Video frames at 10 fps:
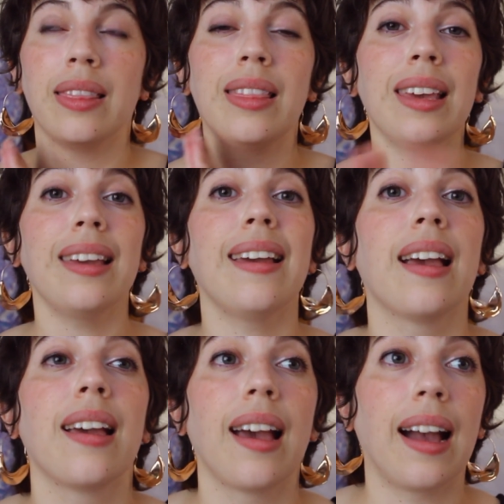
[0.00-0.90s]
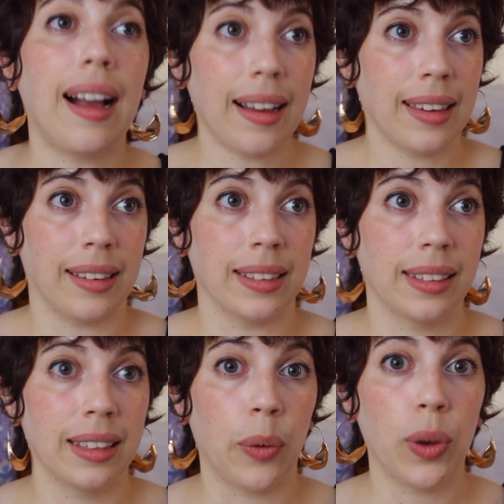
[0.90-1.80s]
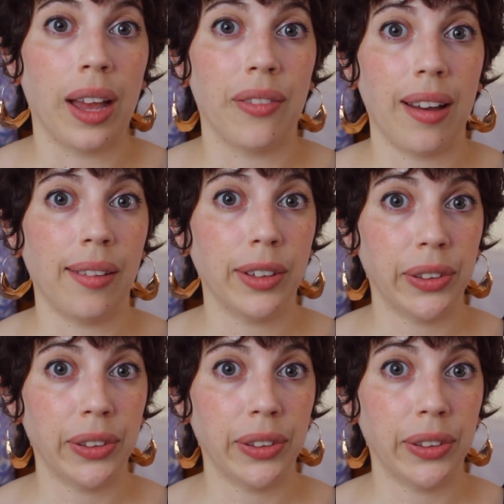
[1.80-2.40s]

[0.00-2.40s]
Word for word: the highest that we have ever